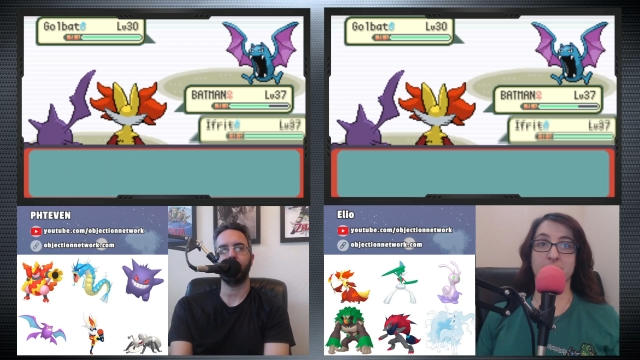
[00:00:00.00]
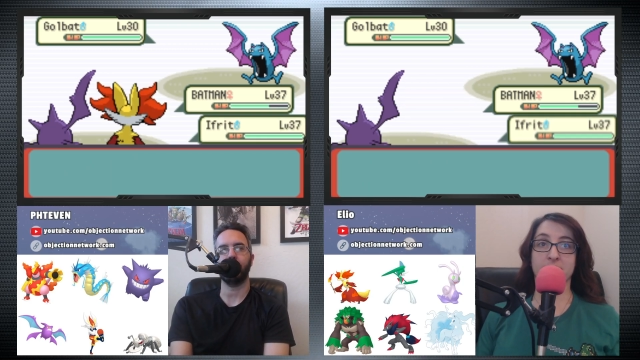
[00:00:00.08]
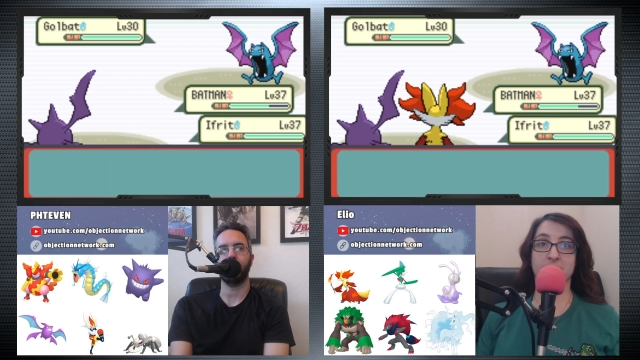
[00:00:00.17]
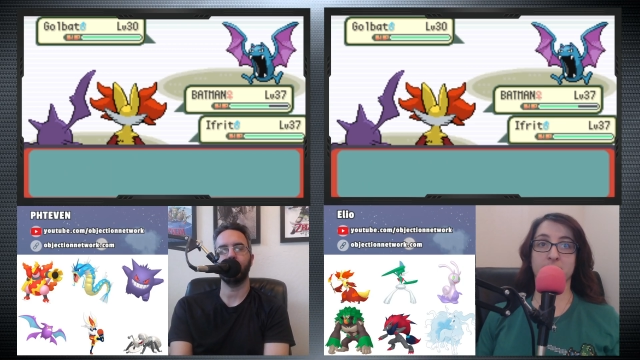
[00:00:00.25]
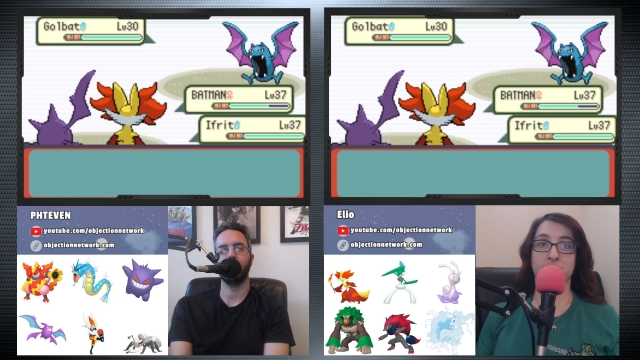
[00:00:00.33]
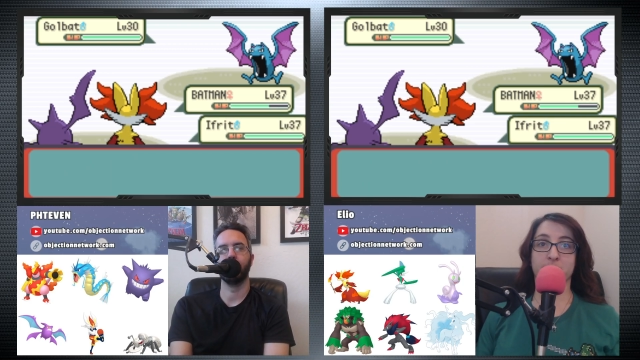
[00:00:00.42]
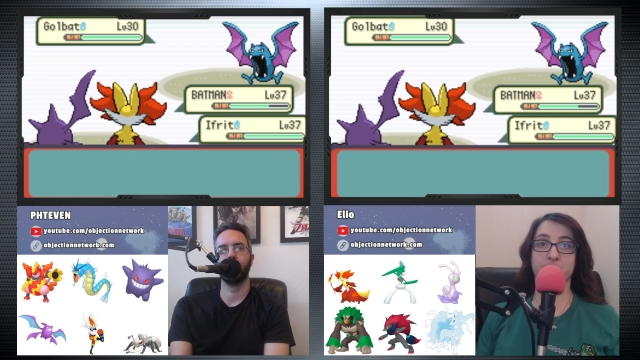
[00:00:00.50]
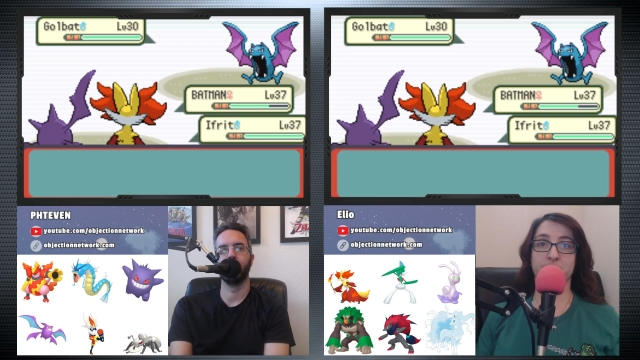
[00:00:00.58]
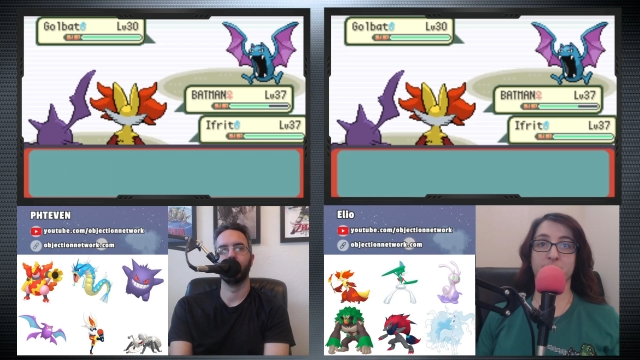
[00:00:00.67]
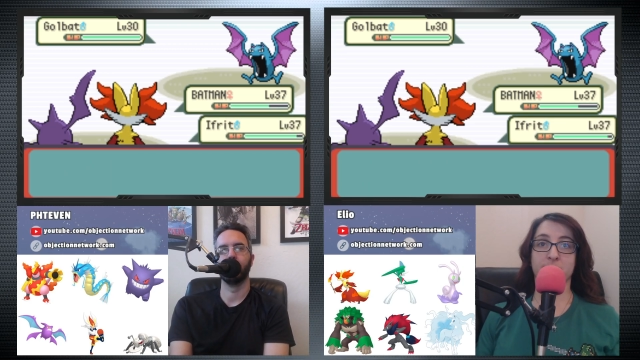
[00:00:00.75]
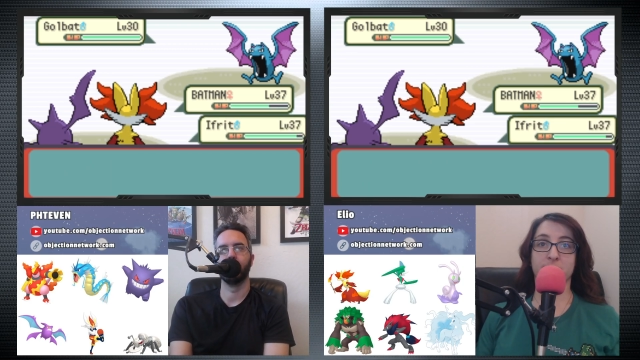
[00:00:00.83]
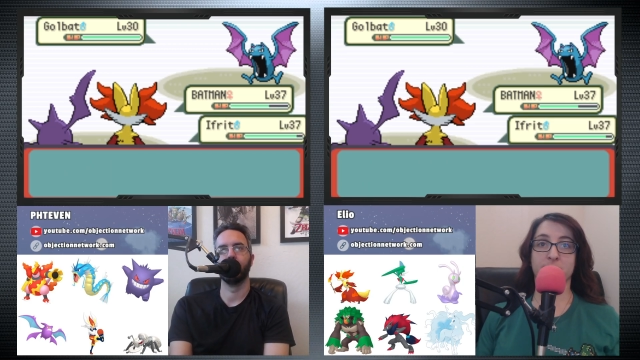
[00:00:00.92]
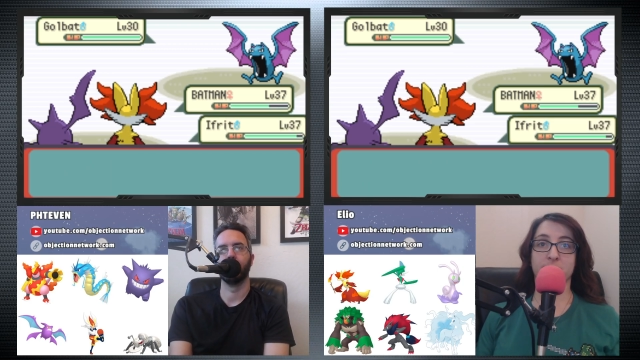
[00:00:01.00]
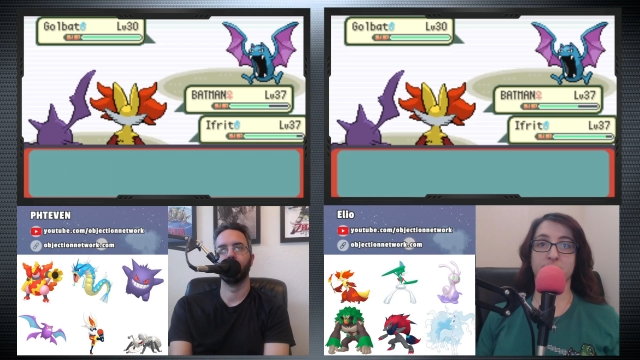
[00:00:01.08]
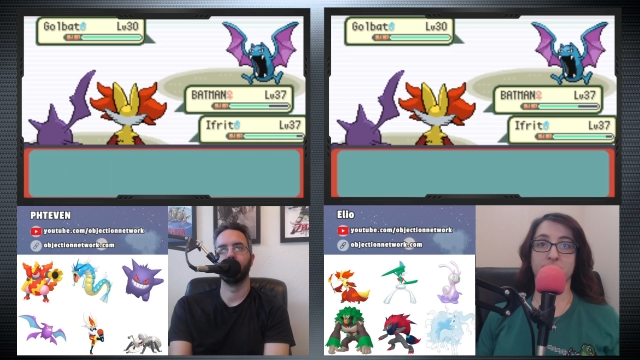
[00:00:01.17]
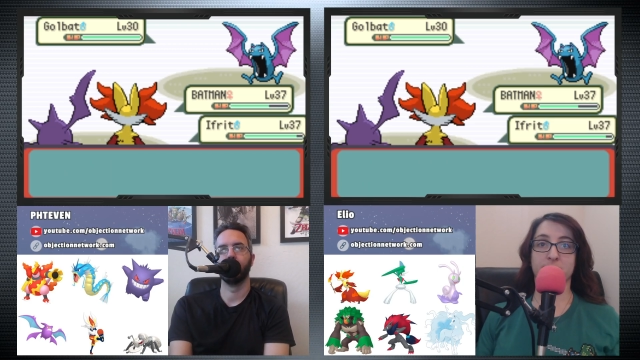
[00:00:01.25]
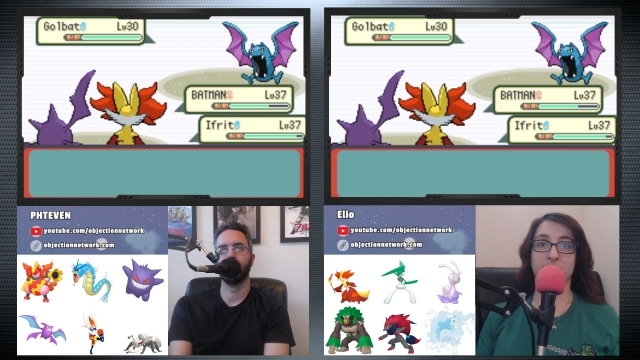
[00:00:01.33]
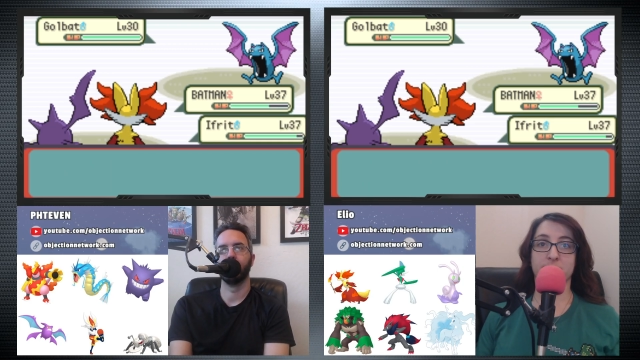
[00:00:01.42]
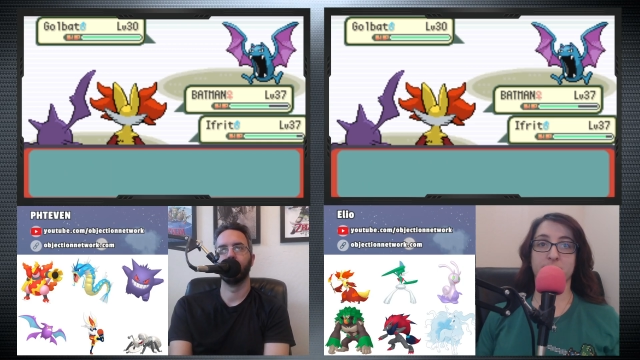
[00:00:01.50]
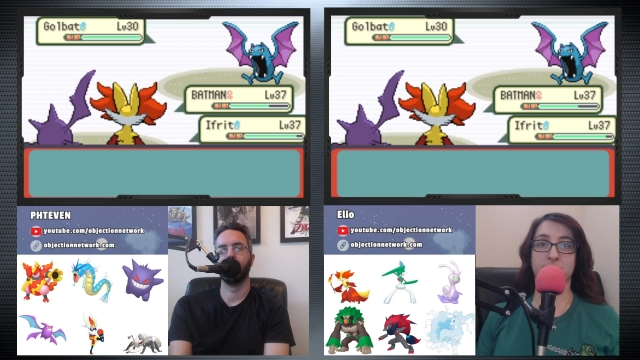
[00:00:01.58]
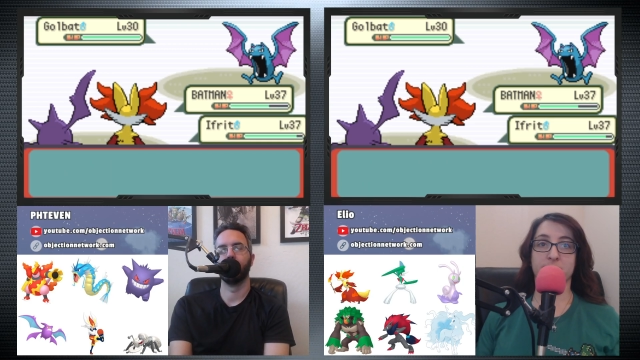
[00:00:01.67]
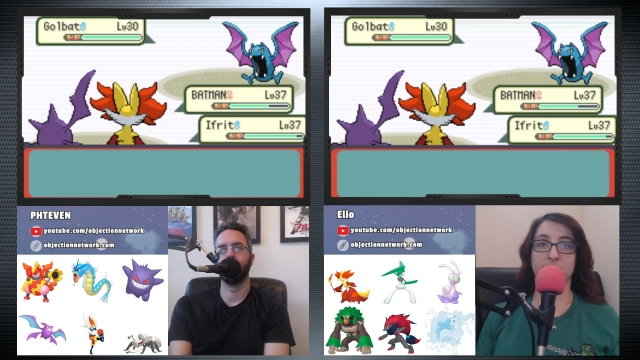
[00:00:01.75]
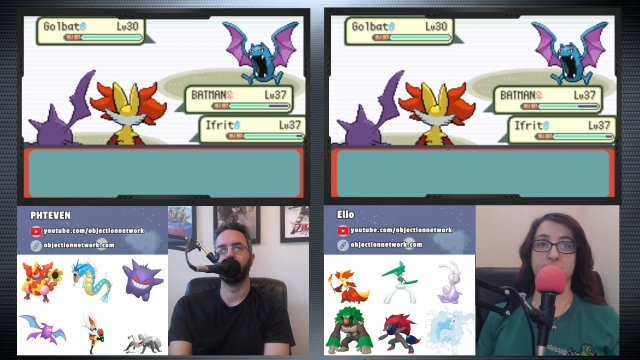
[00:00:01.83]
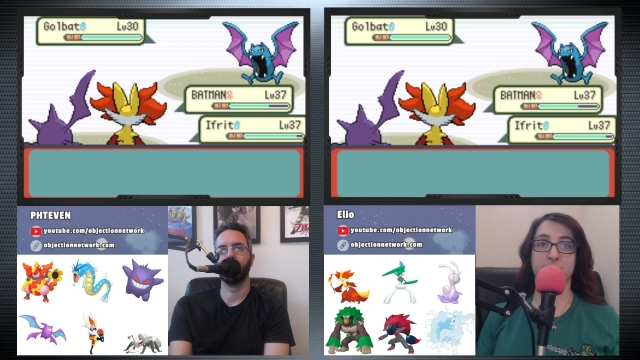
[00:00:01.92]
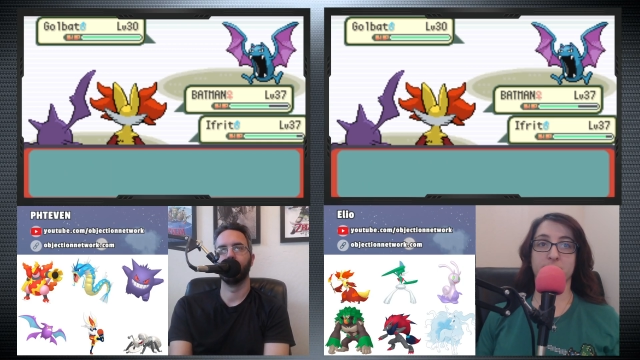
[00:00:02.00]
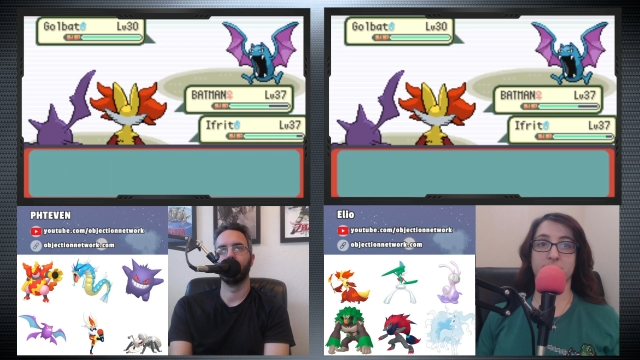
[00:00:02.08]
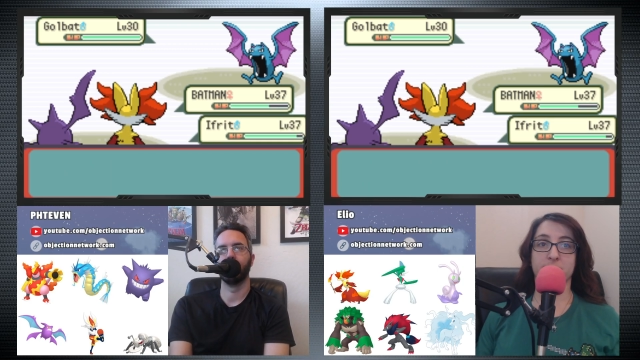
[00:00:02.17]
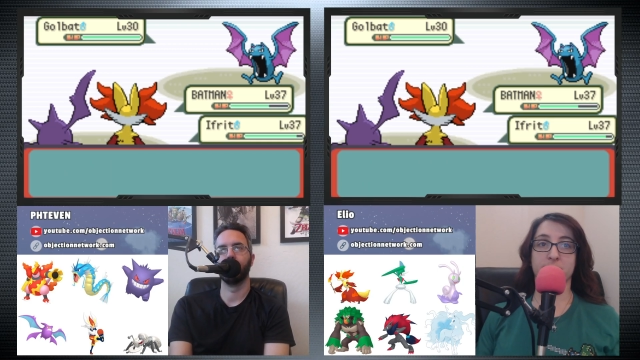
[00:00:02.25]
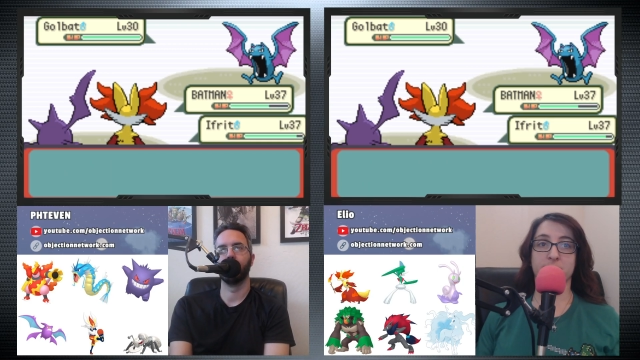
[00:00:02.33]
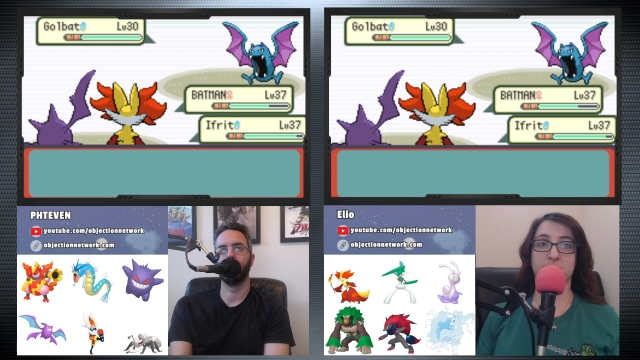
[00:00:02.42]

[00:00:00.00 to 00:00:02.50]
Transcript: (silence)